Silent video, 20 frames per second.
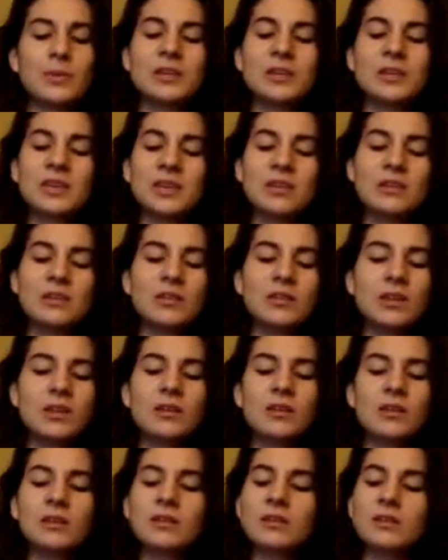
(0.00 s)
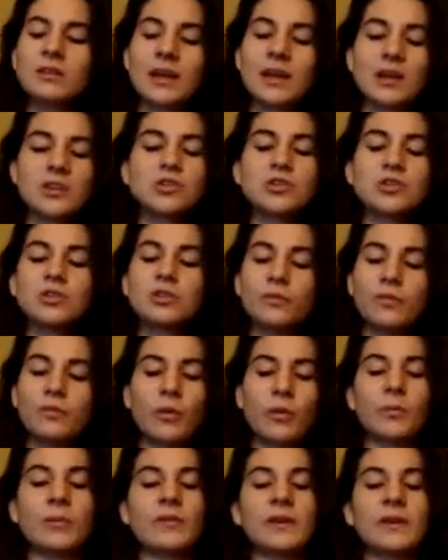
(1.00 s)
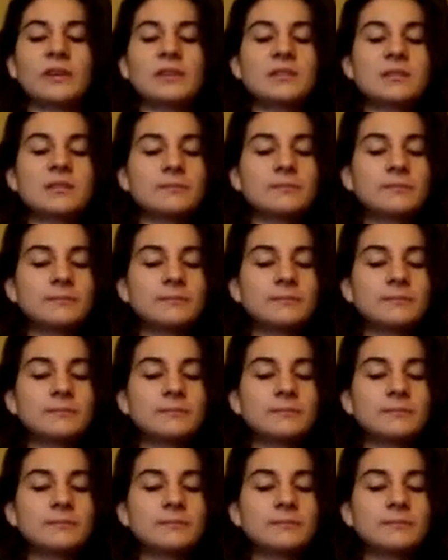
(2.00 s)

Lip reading: peculiar national form of it.